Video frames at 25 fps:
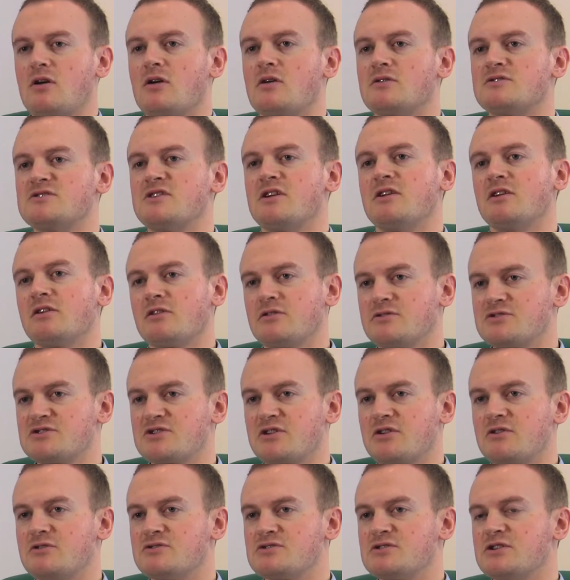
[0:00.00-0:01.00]
Our technical
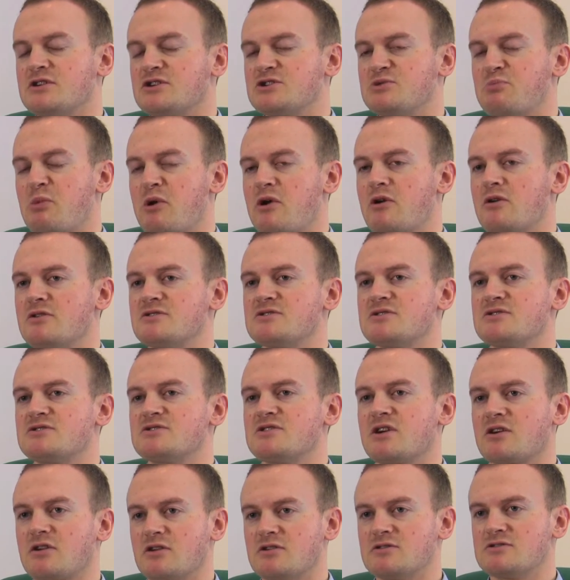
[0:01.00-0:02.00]
skills and experience are
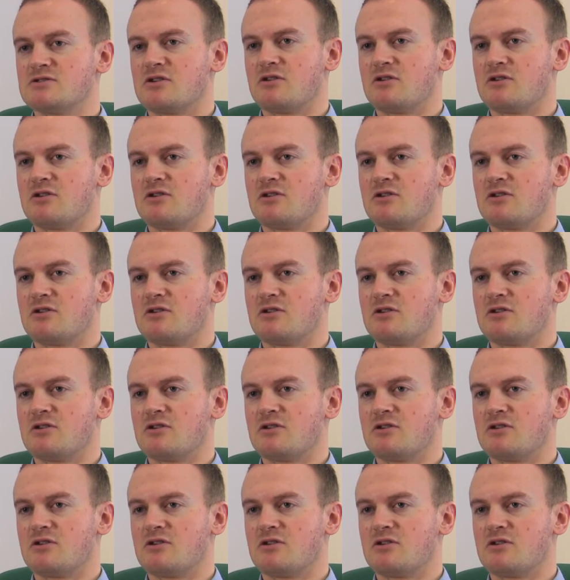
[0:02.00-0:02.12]
second